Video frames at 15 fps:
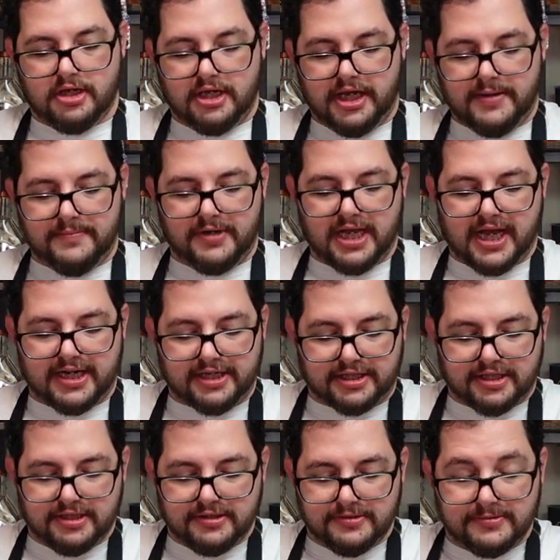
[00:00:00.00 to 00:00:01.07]

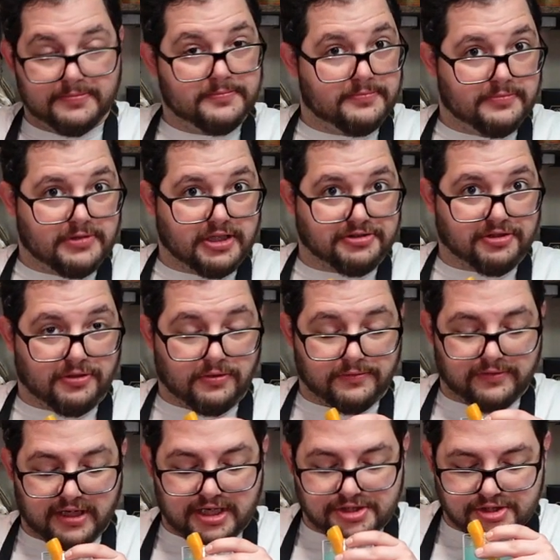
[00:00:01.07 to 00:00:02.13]
Hpnotiq does it
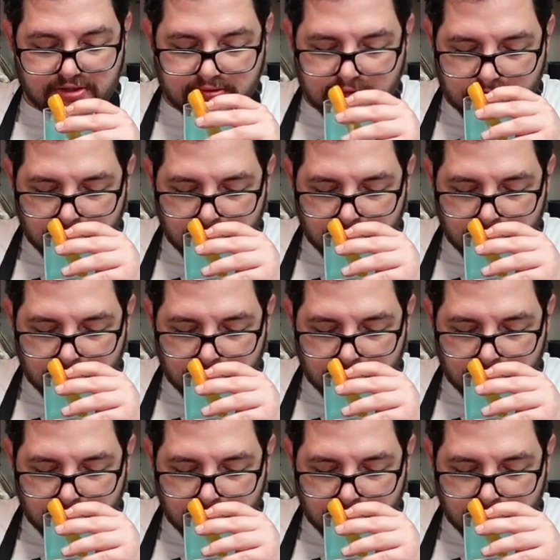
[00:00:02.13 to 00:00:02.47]
old-fashioned.